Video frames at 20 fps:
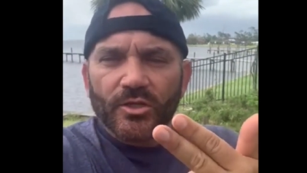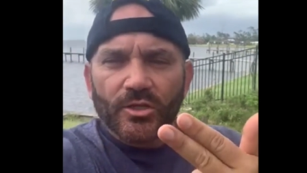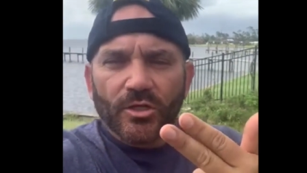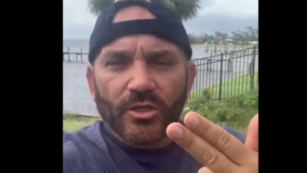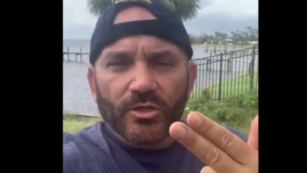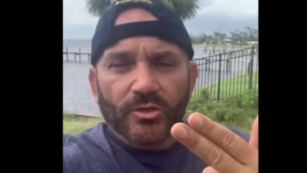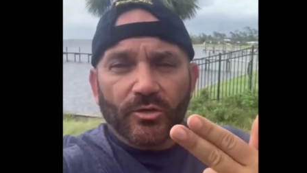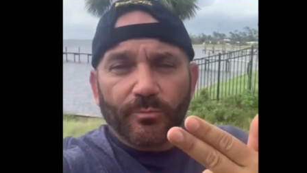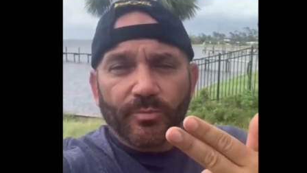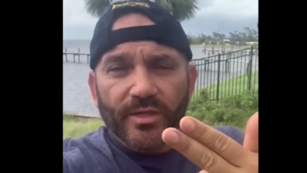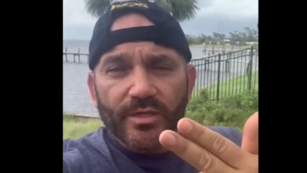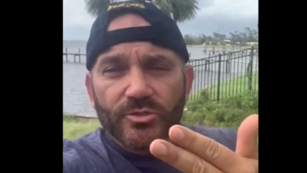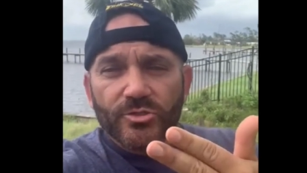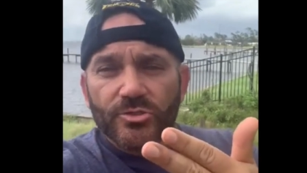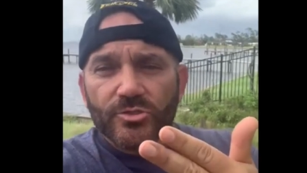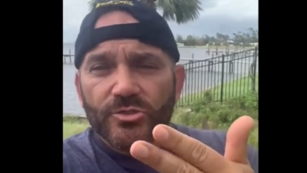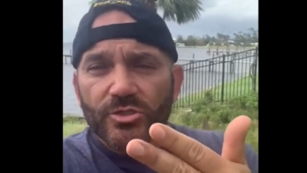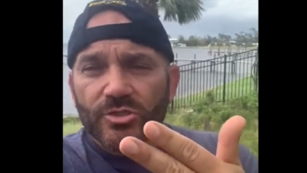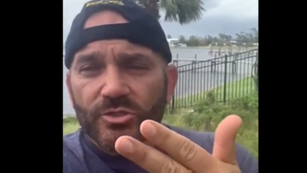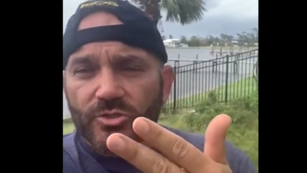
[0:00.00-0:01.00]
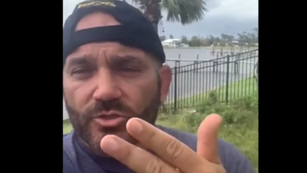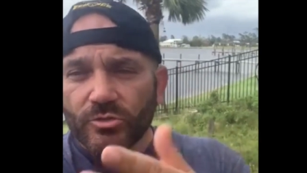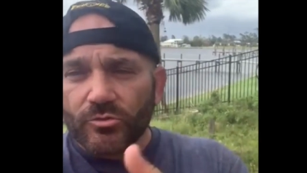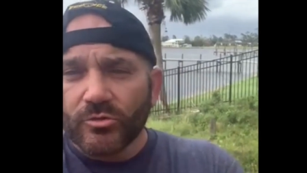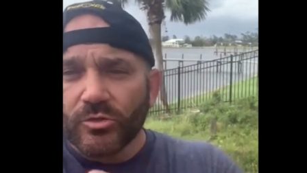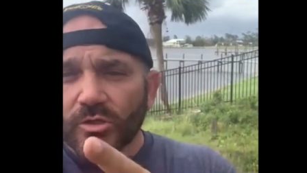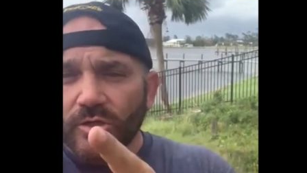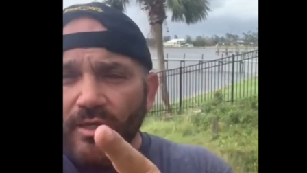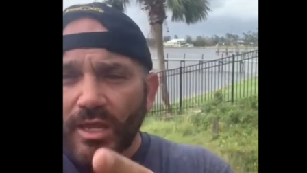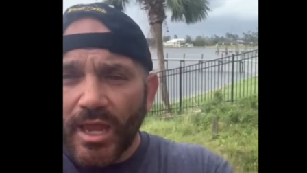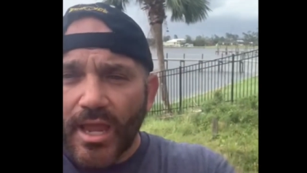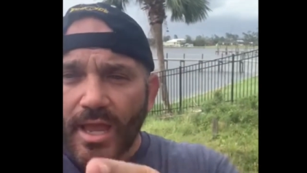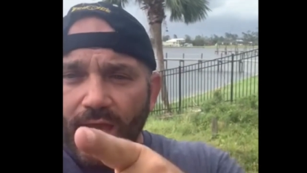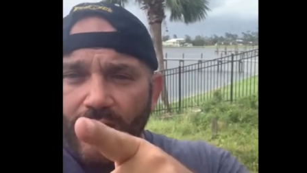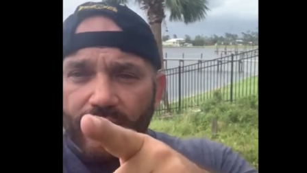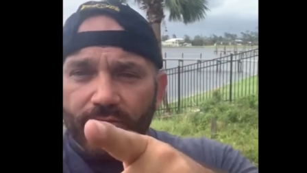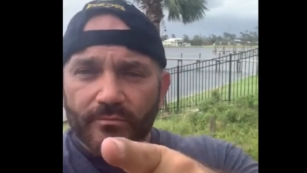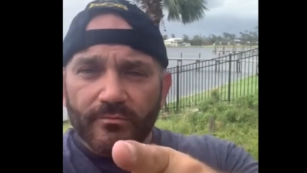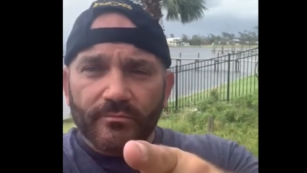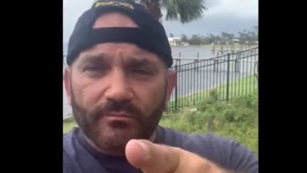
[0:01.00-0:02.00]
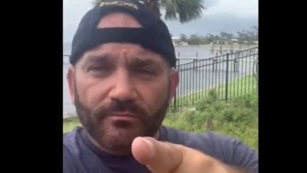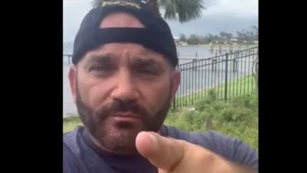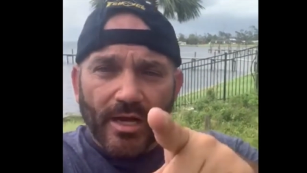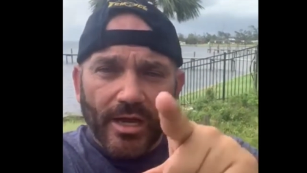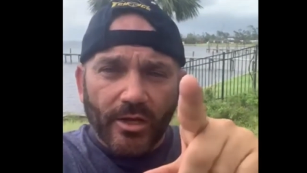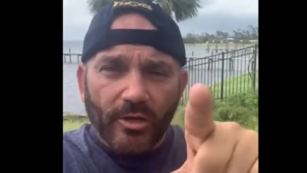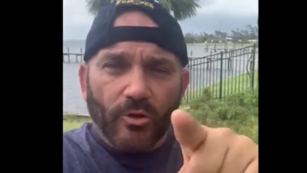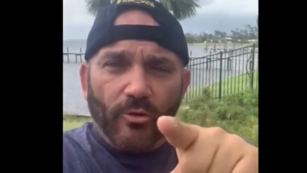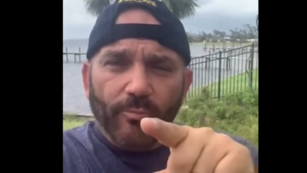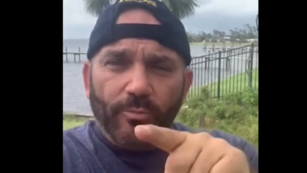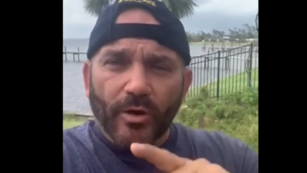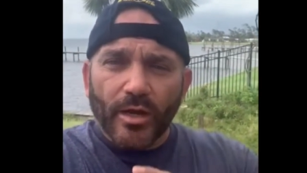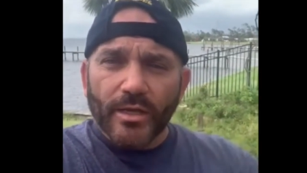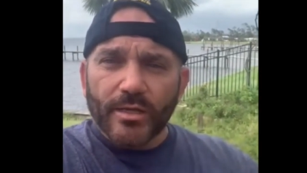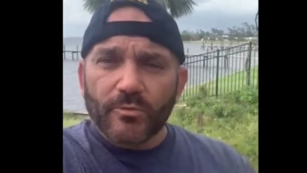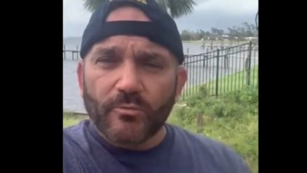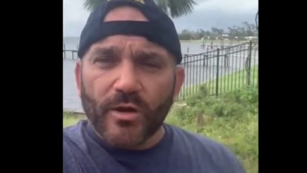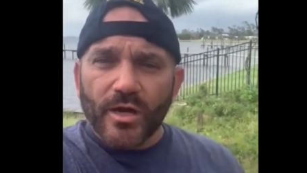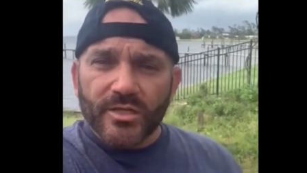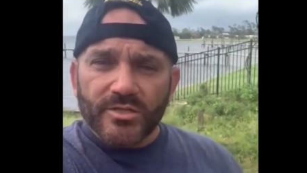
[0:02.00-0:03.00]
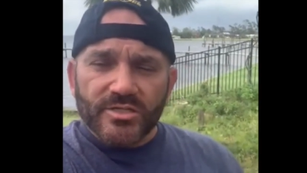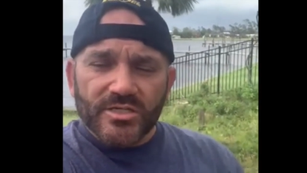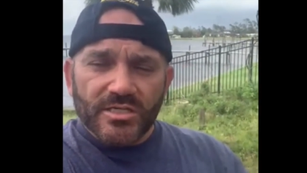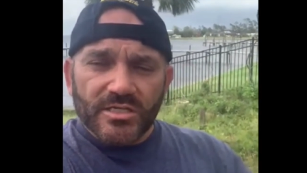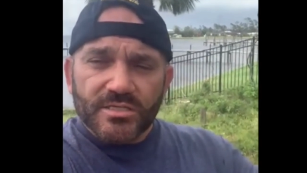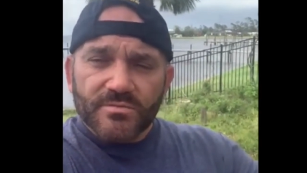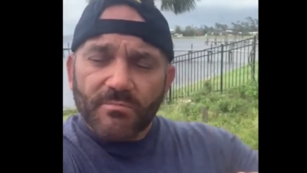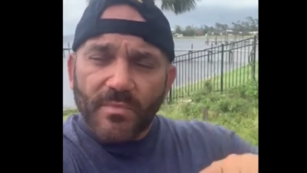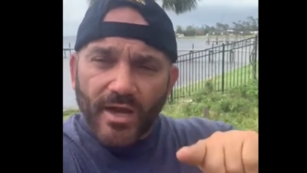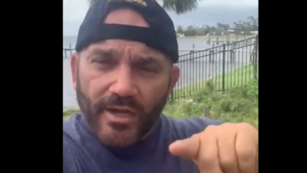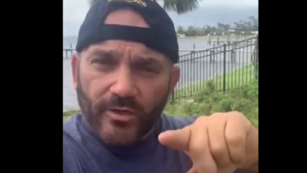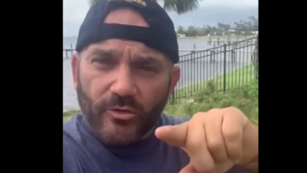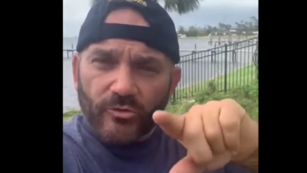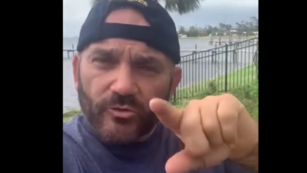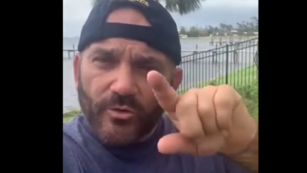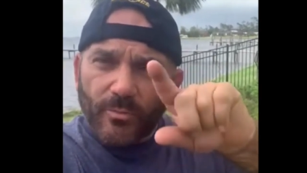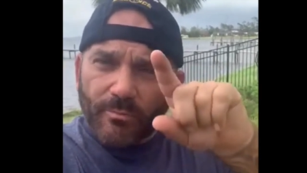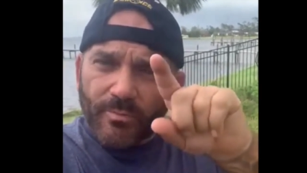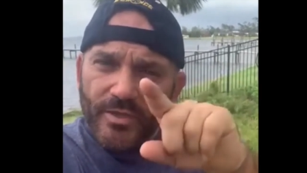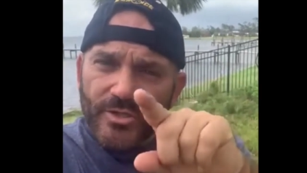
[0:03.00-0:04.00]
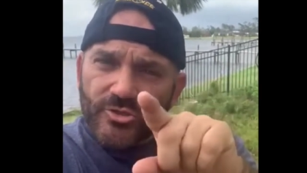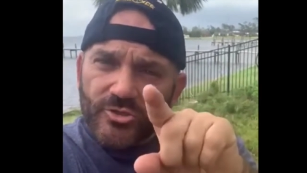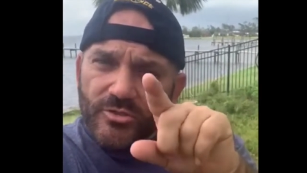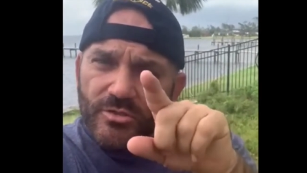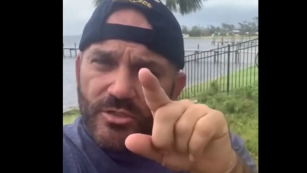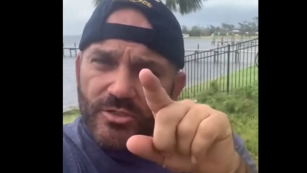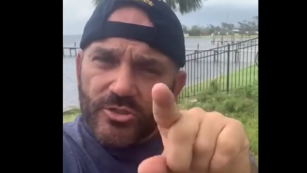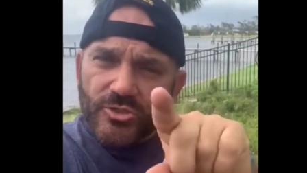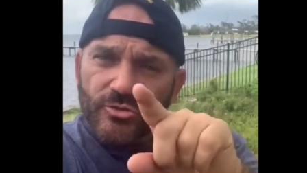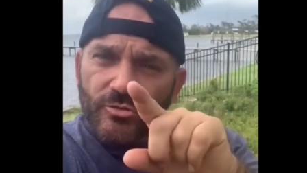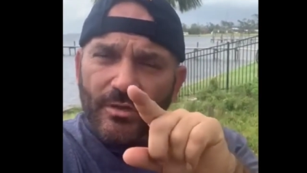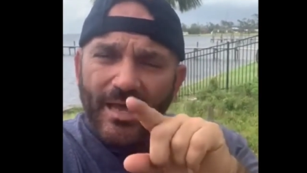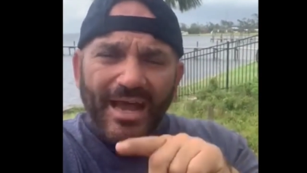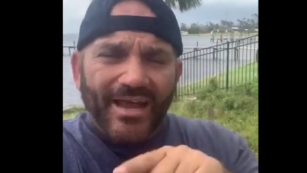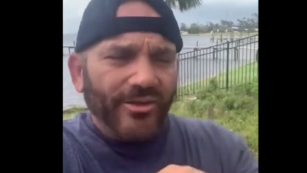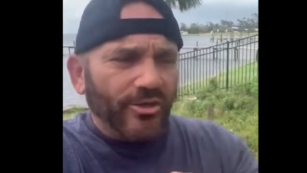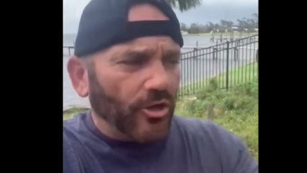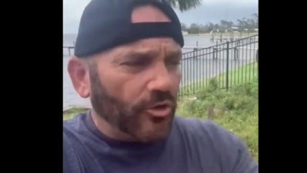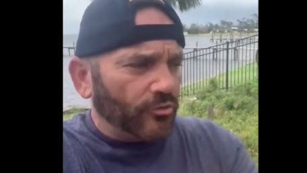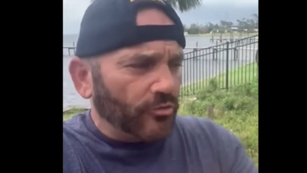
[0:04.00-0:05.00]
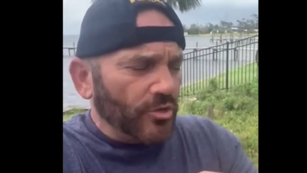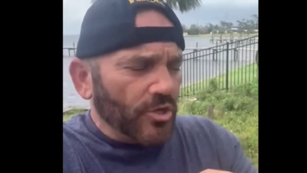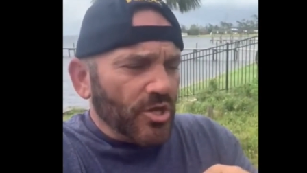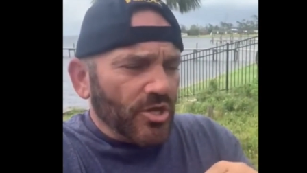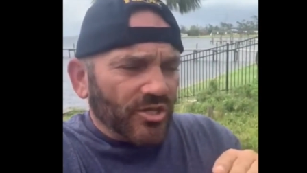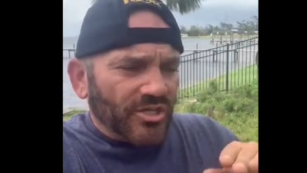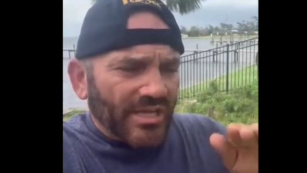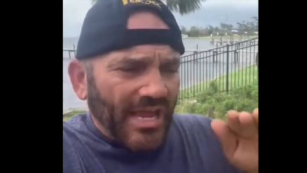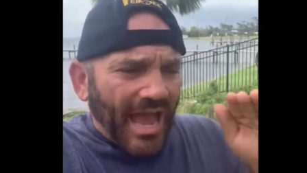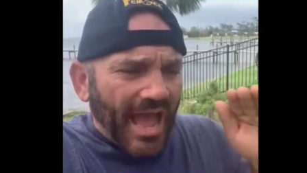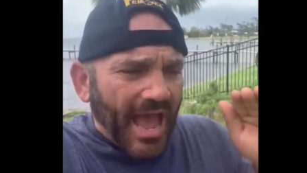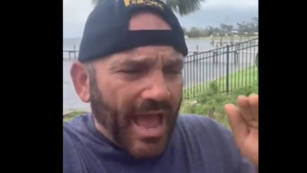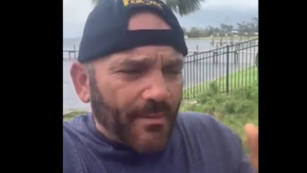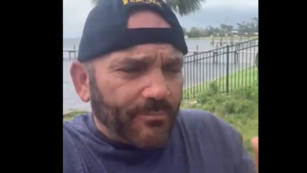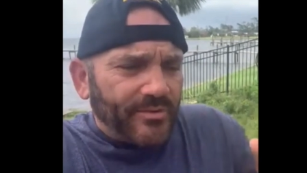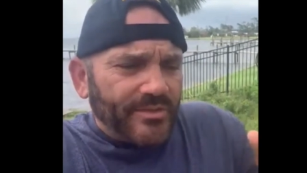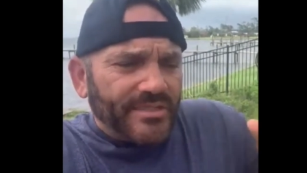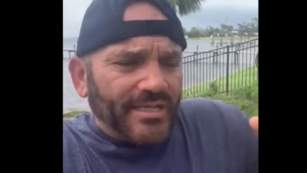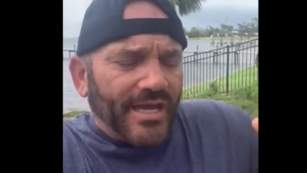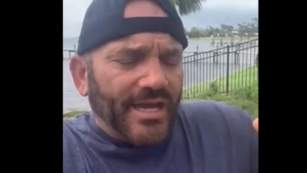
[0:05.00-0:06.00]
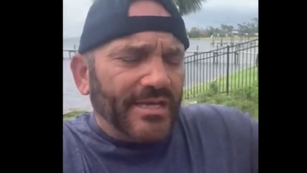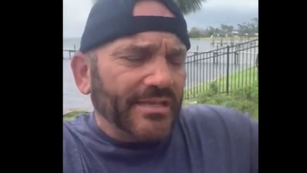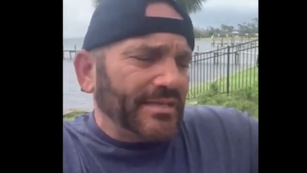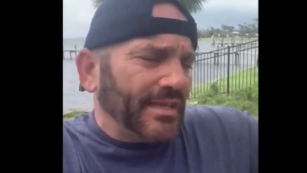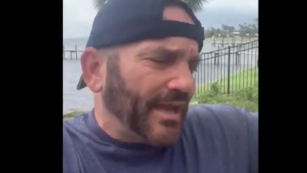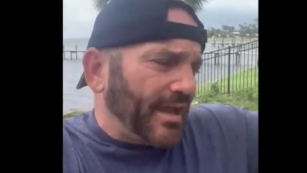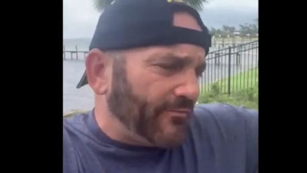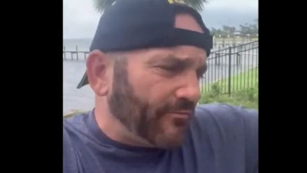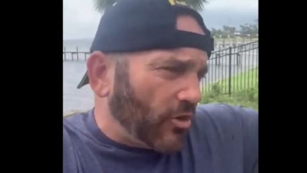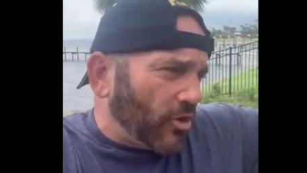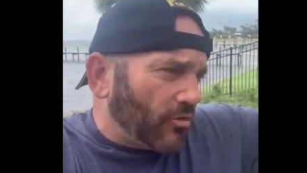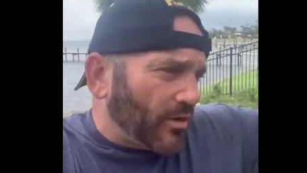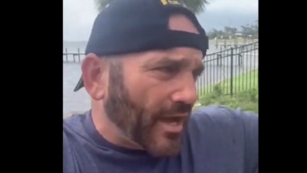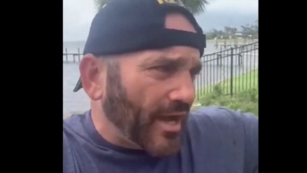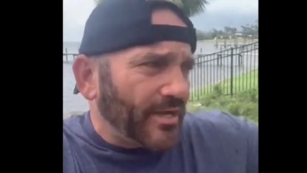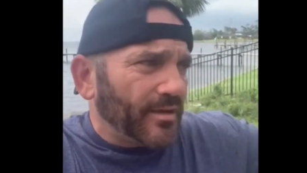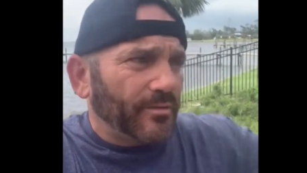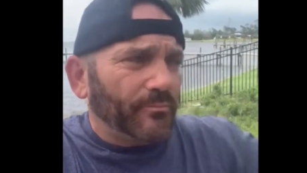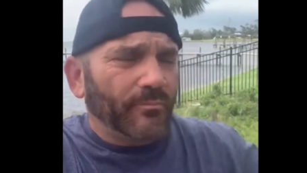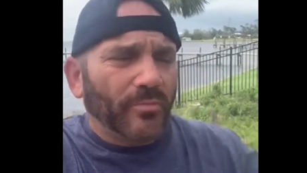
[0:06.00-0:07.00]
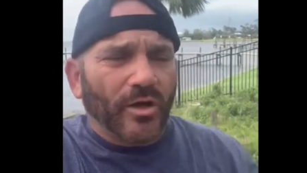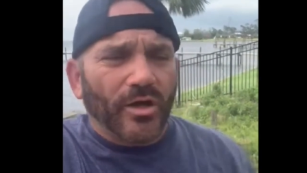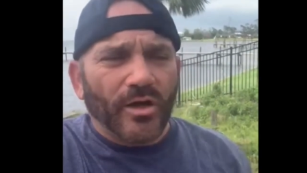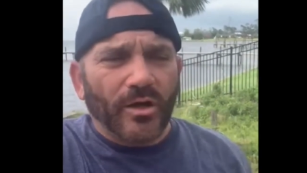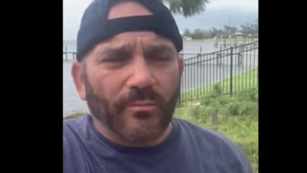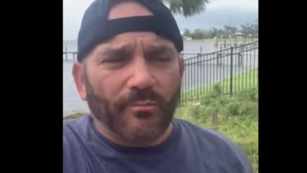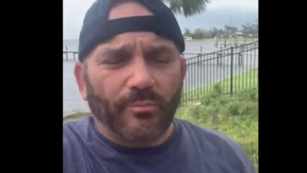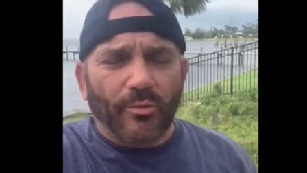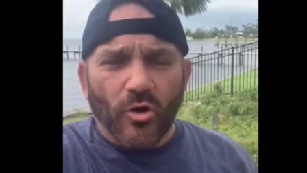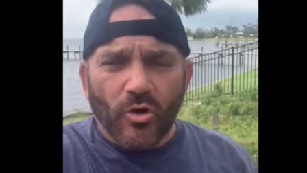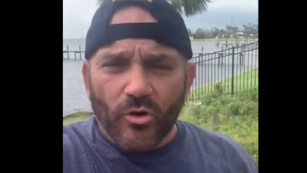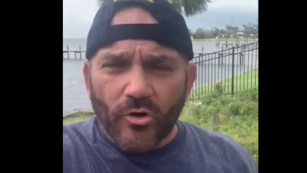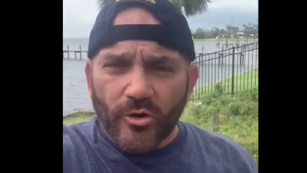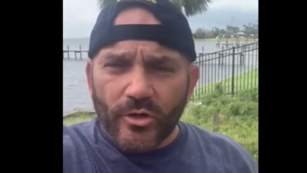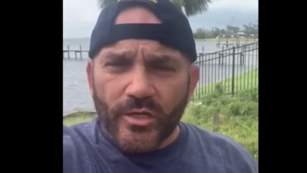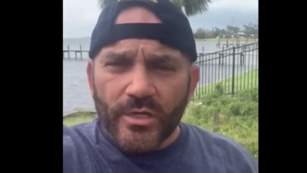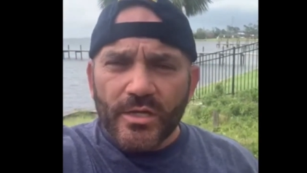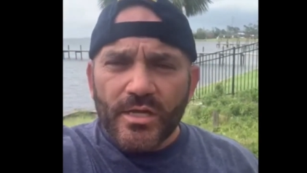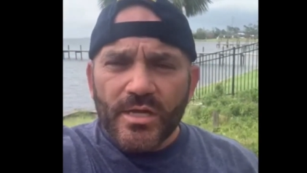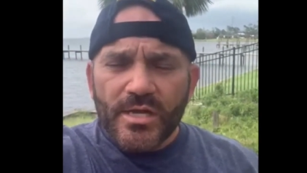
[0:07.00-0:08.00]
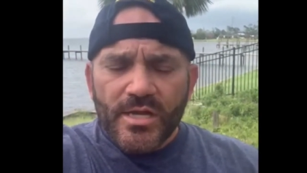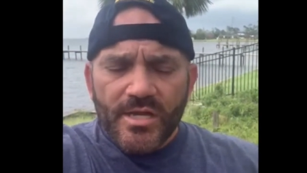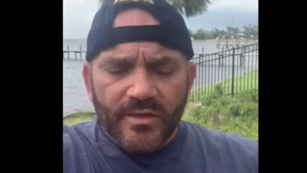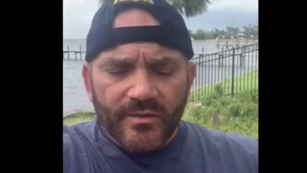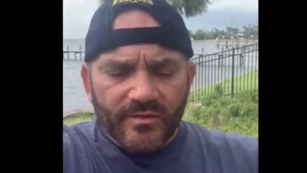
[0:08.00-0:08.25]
Look, the pictures that you look at, Michael probably watch this, Michael, the picture that you, I know your appetite, they have all kind of porn